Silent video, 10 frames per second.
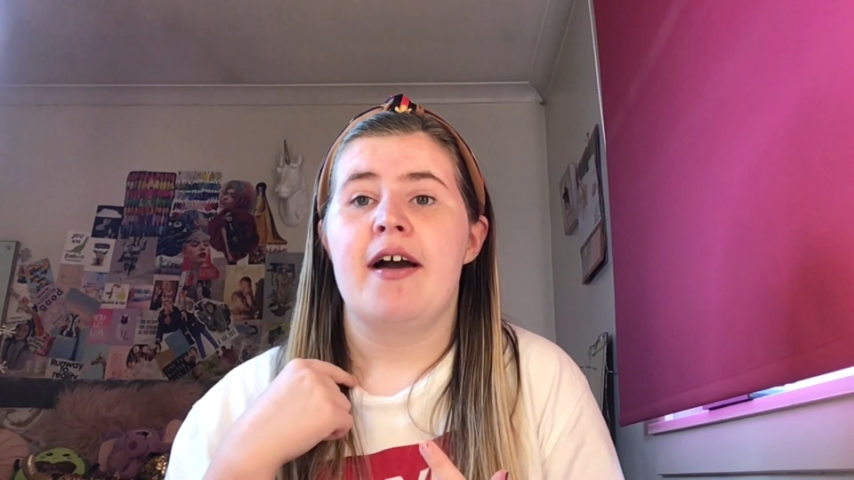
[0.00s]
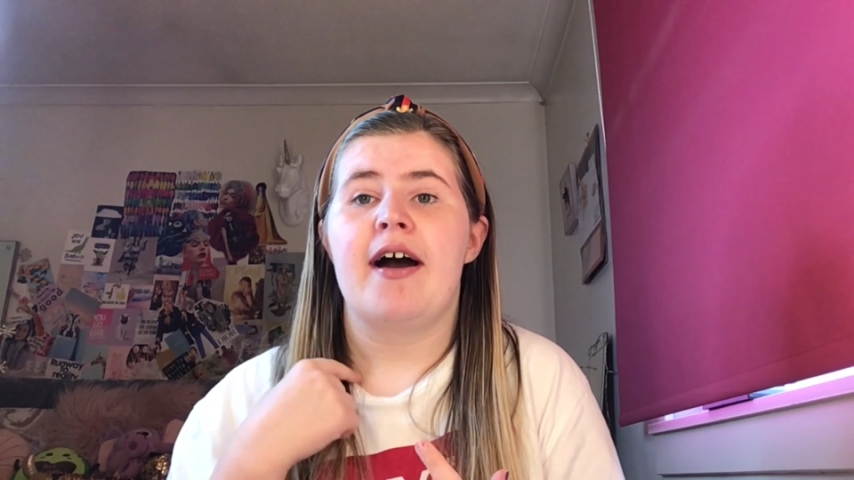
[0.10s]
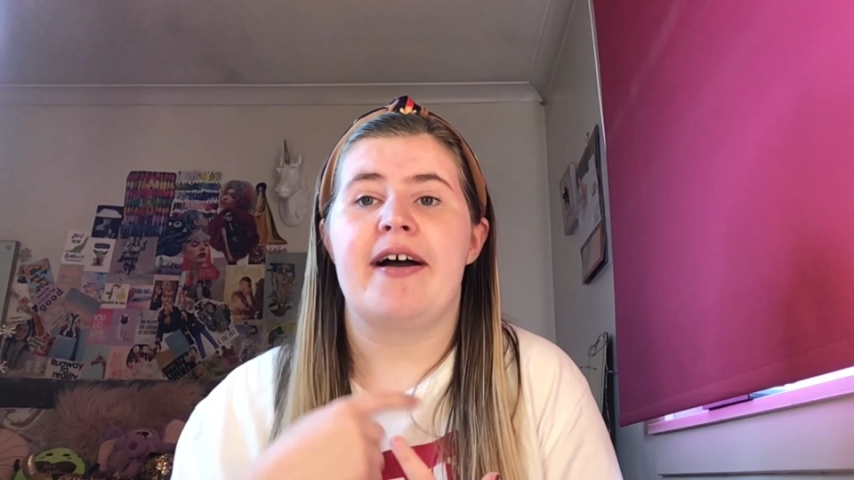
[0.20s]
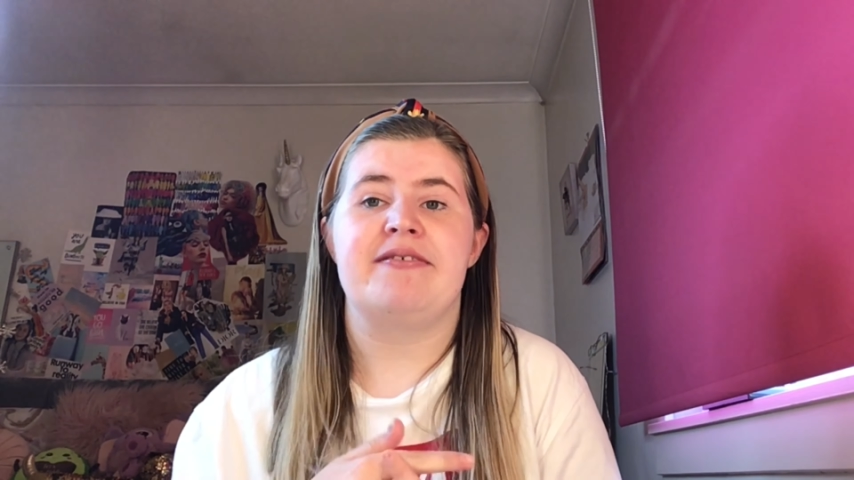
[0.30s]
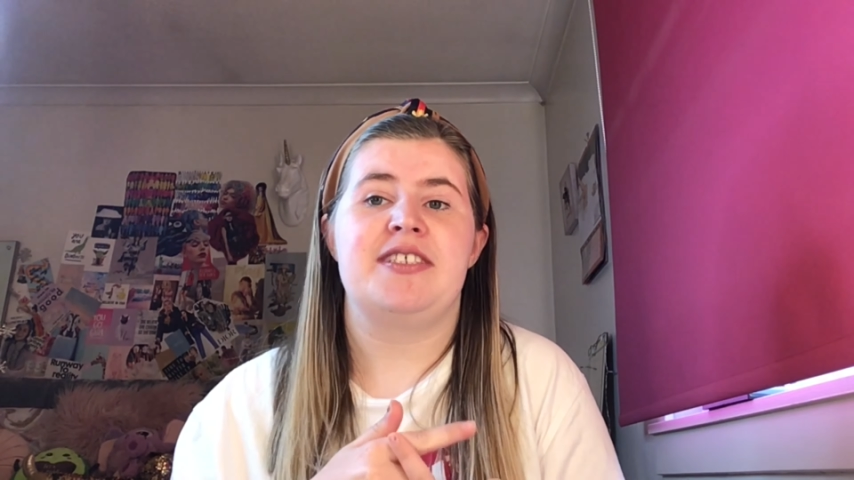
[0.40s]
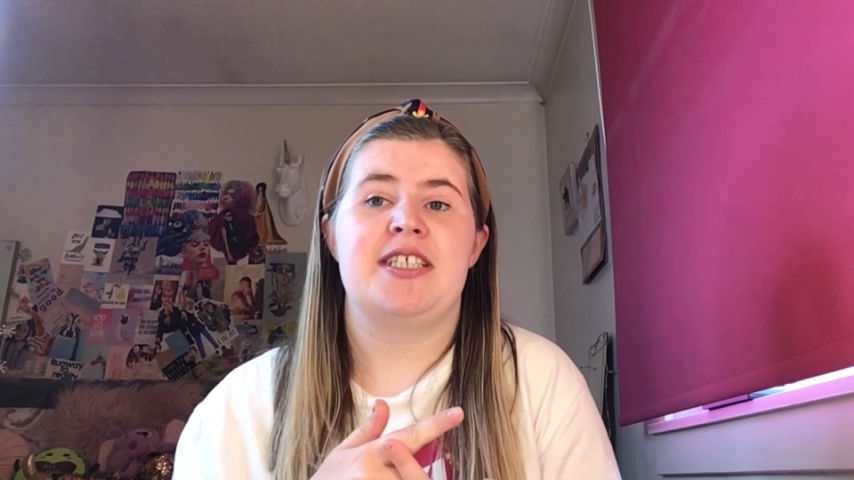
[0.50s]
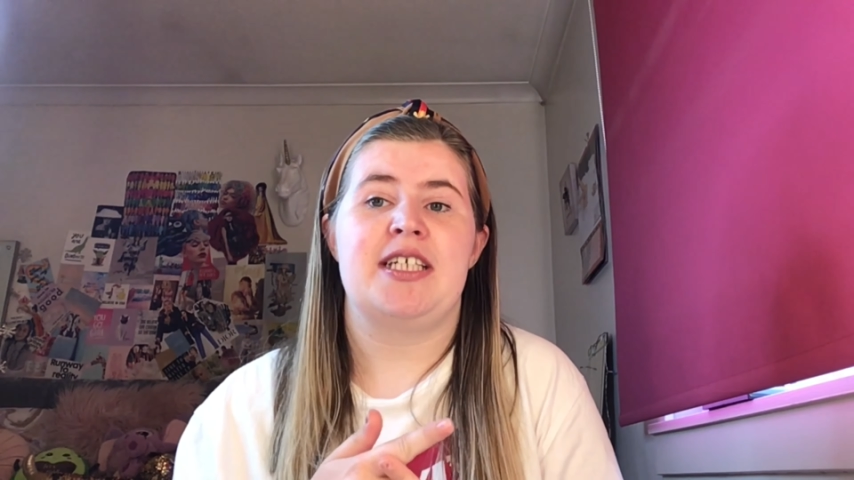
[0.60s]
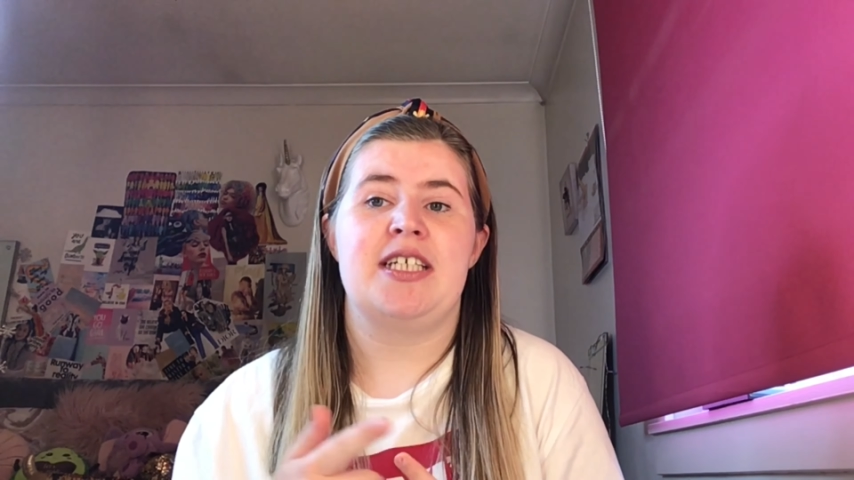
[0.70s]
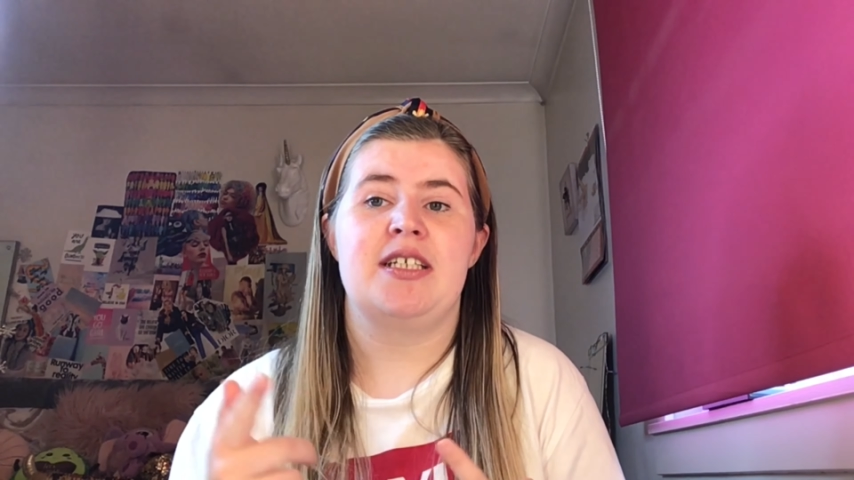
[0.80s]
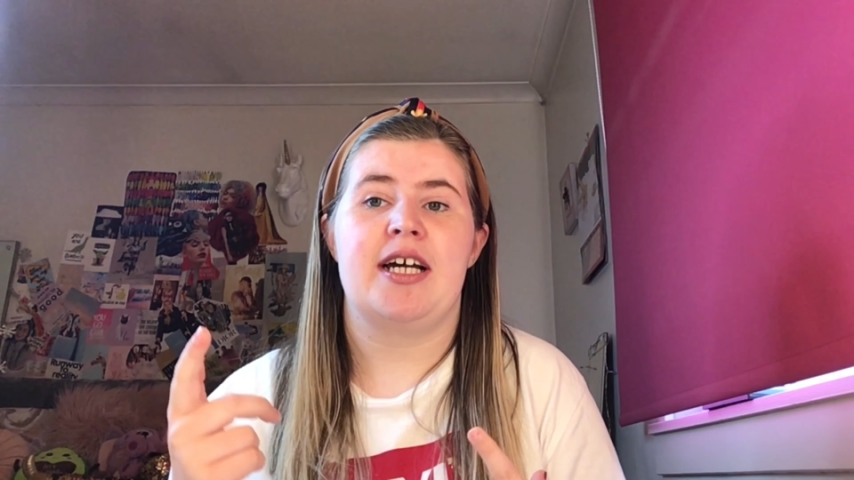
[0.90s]
I've
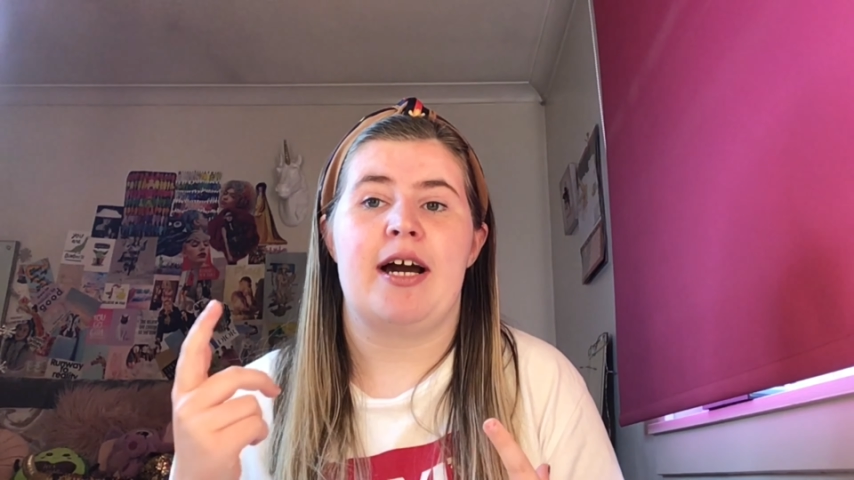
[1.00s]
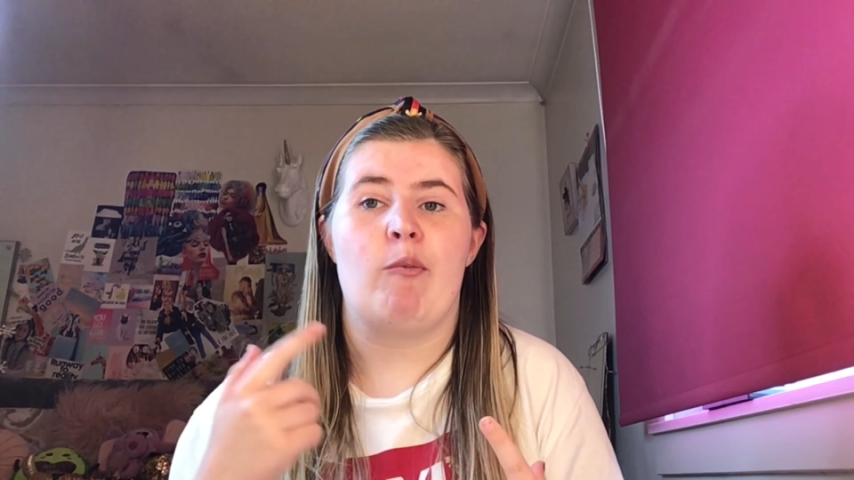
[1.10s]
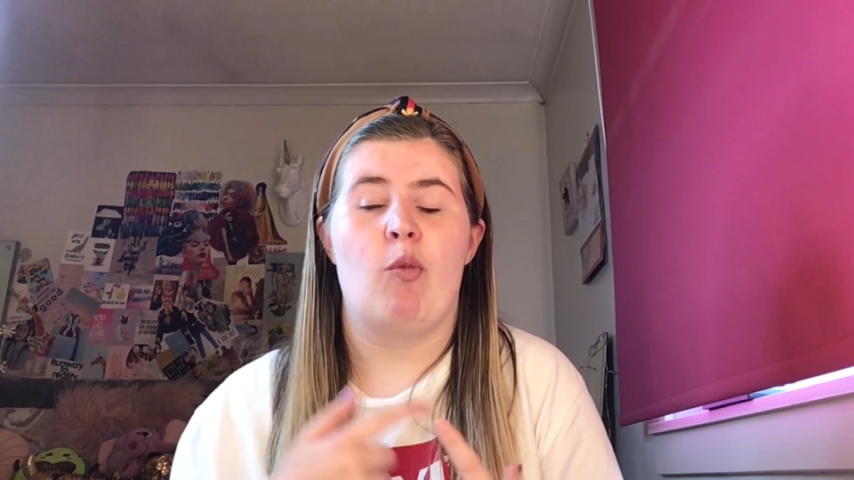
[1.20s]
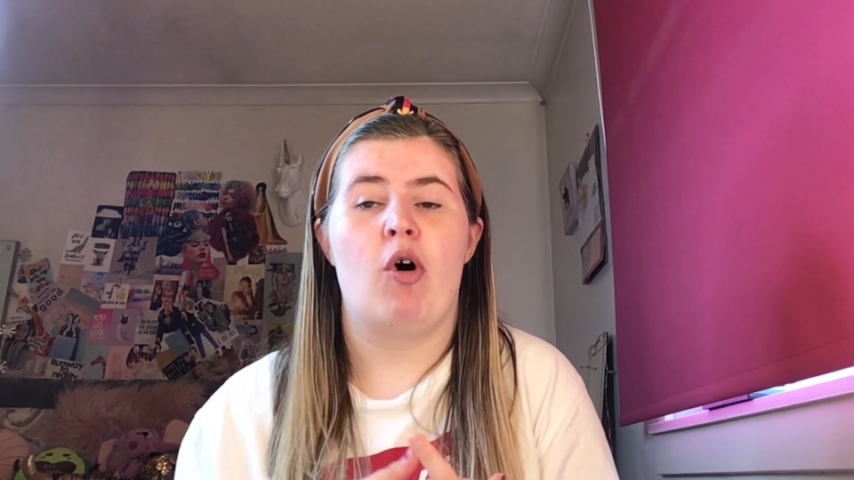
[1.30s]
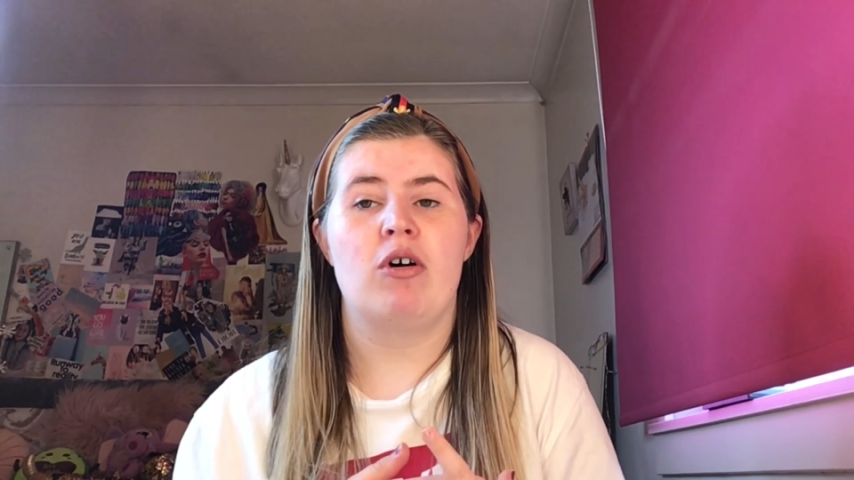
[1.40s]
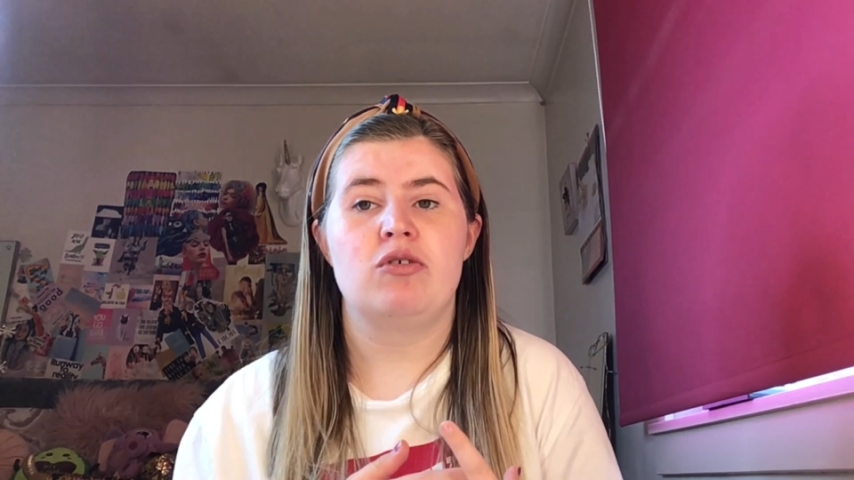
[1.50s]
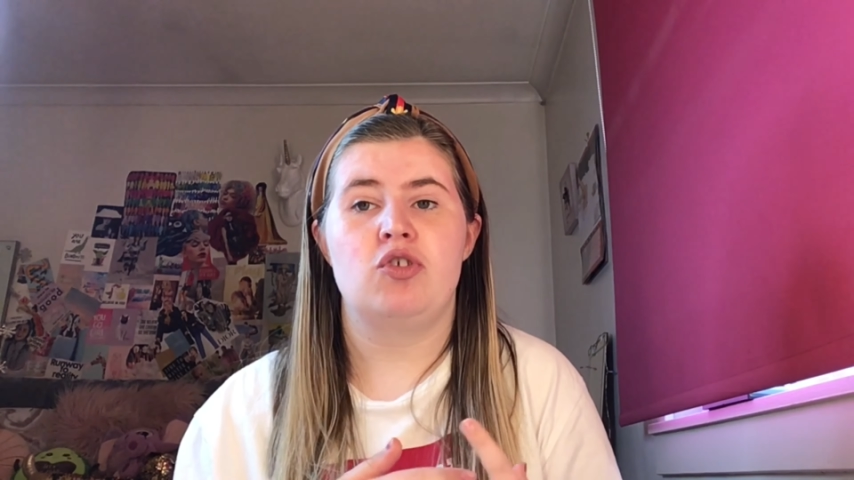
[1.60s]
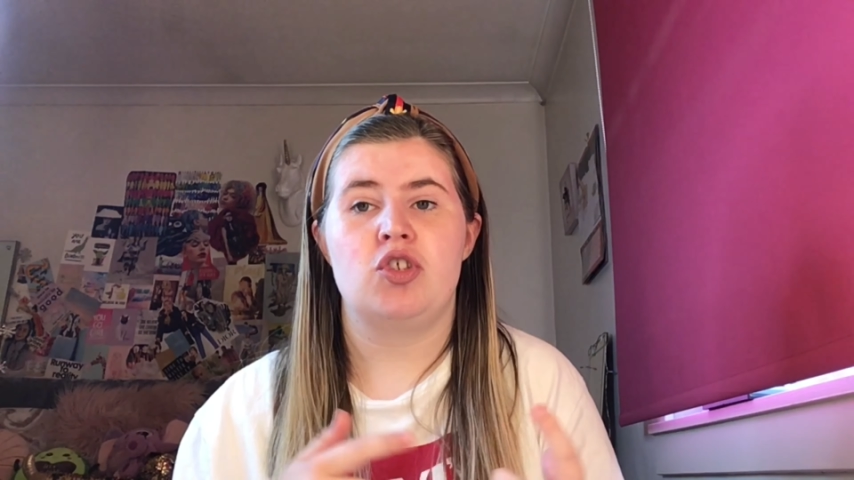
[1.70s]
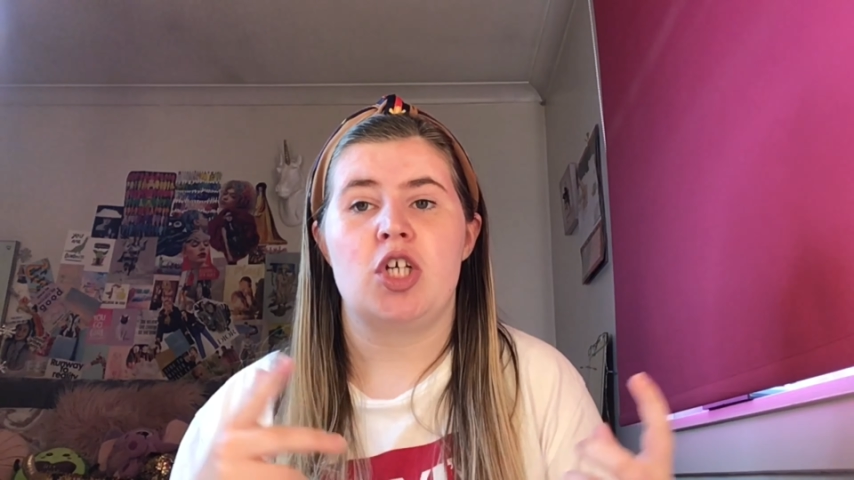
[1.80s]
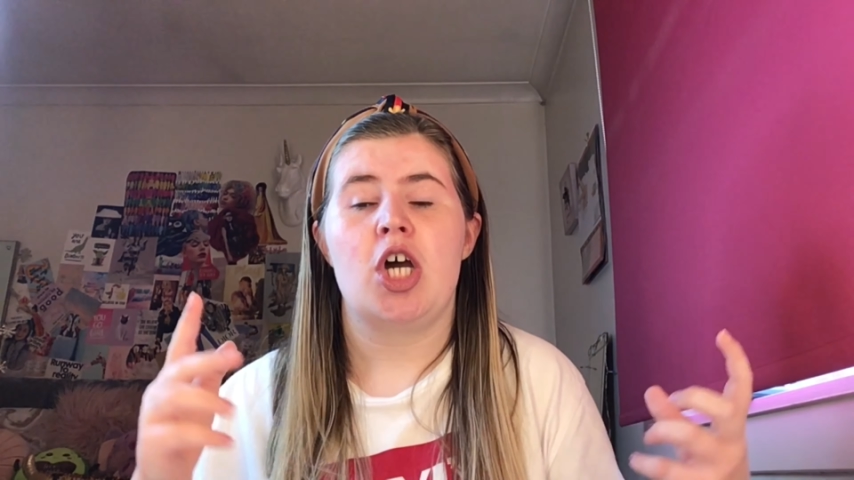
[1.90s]
seen and
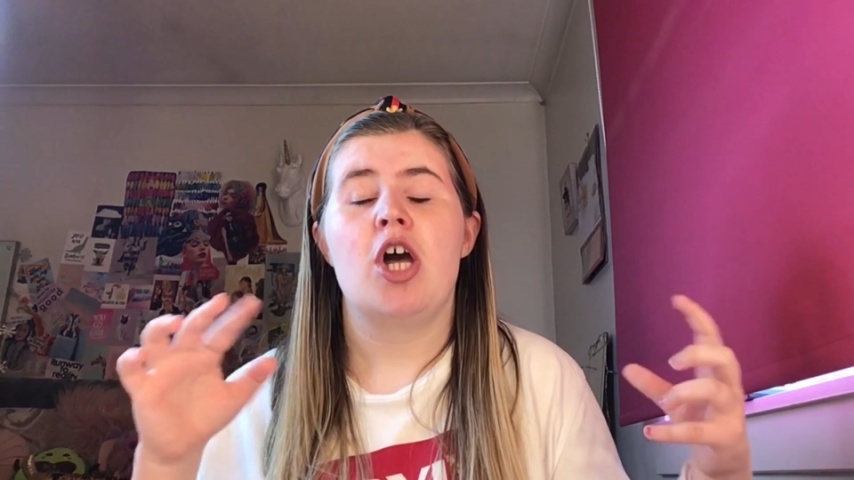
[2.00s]
watched